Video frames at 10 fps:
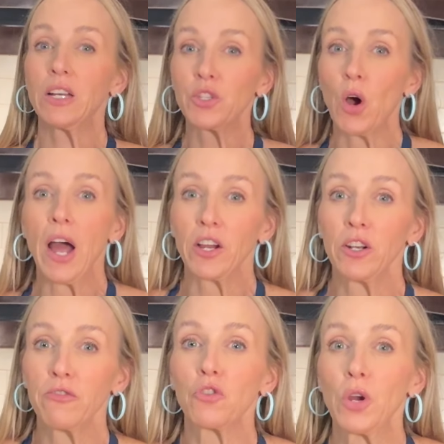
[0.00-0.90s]
So I could
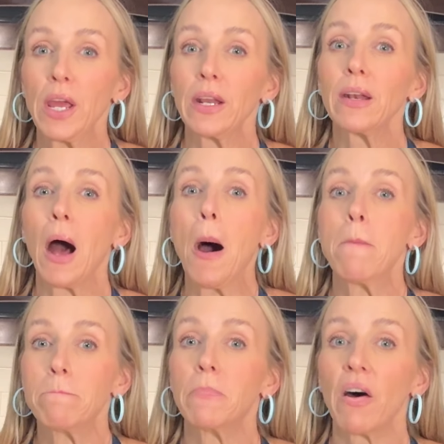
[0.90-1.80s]
have created a
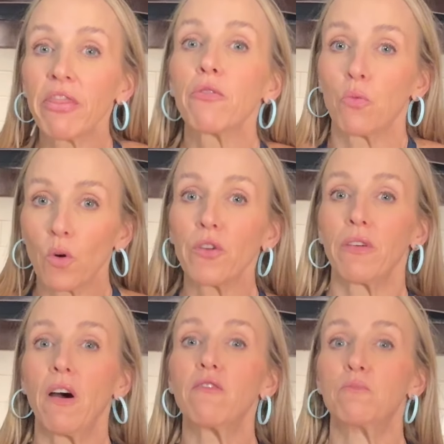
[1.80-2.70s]
month worth
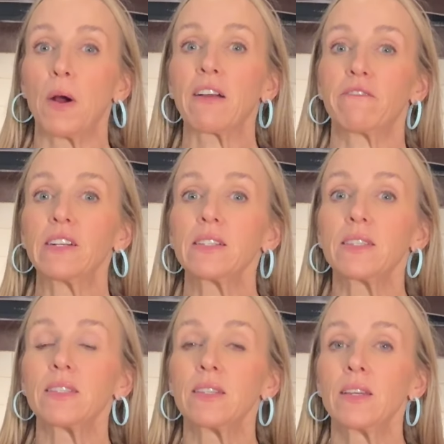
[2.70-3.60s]
of
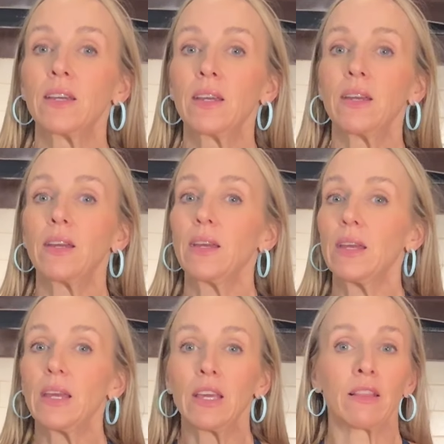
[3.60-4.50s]
breakfasts
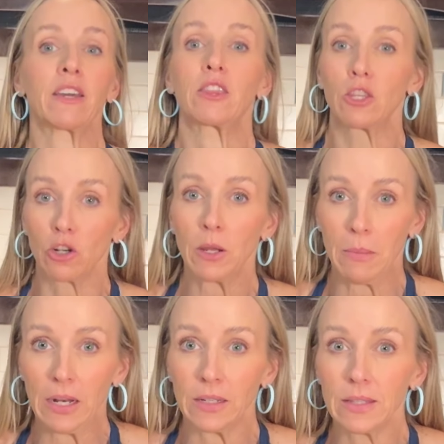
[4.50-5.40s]
in like 30
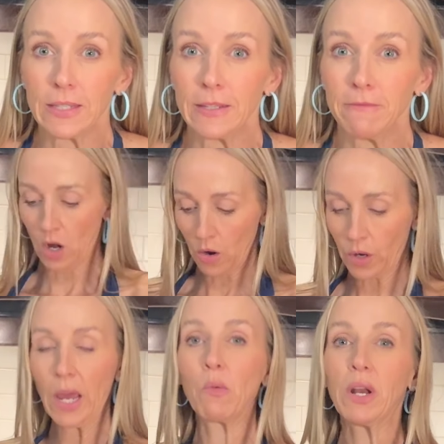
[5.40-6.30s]
minutes.
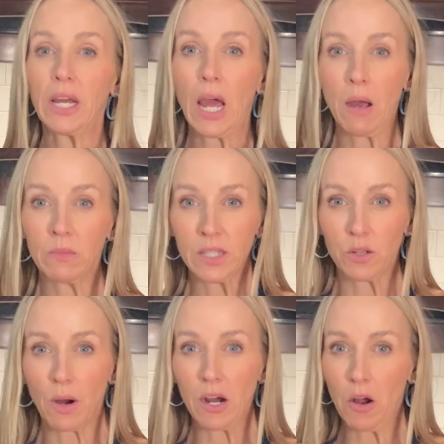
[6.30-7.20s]
Okay, when it comes to
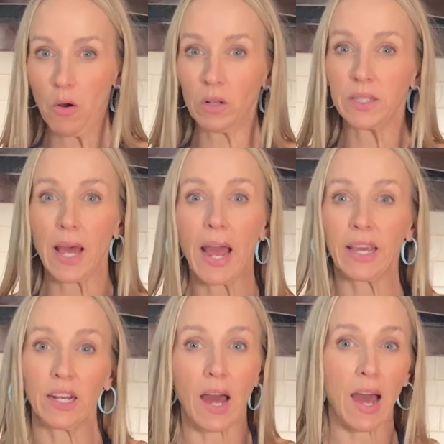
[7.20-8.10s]
our oats, I
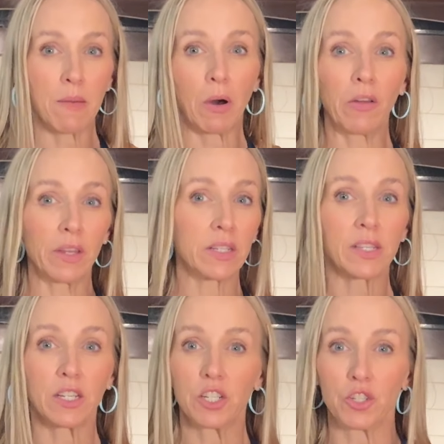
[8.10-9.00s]
can eyeball this
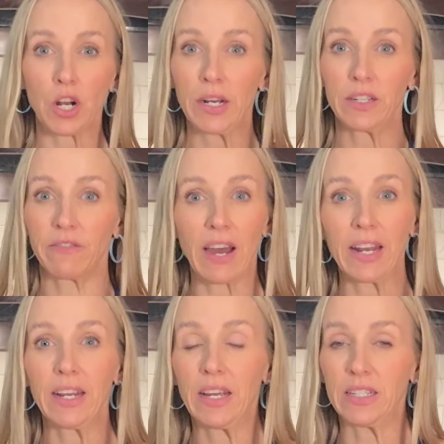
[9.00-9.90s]
and just try to divide
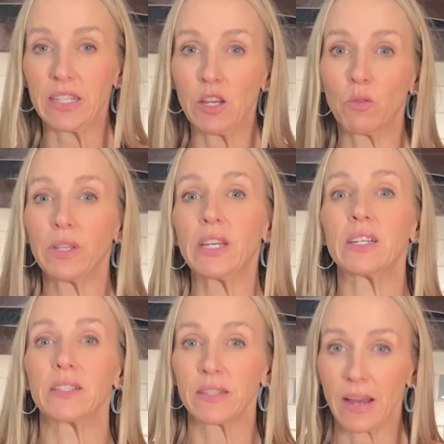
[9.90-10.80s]
it as equally
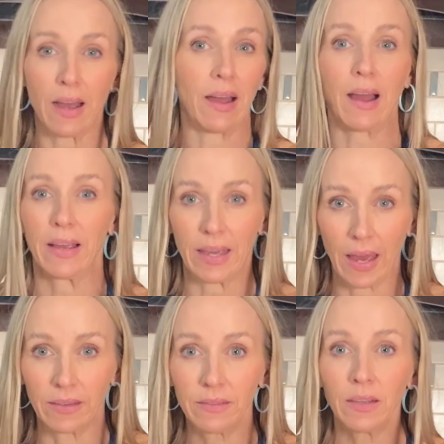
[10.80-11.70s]
as I
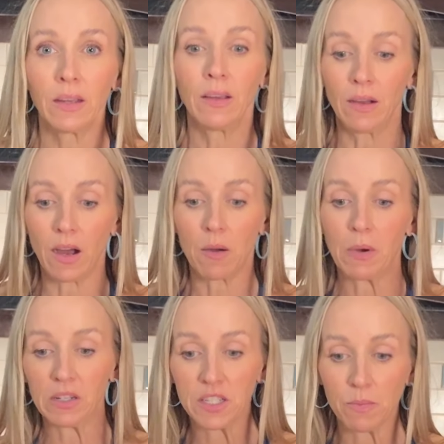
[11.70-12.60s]
can
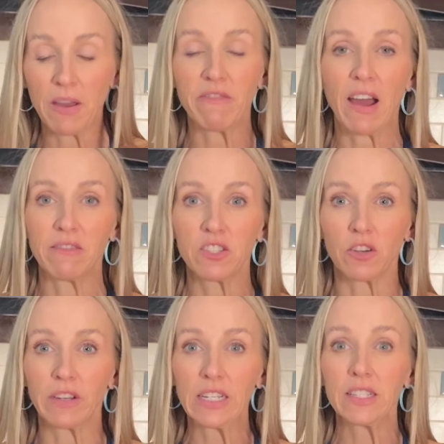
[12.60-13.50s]
amongst my 5
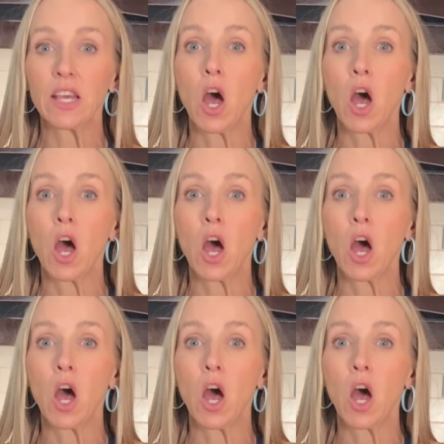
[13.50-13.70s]
servings.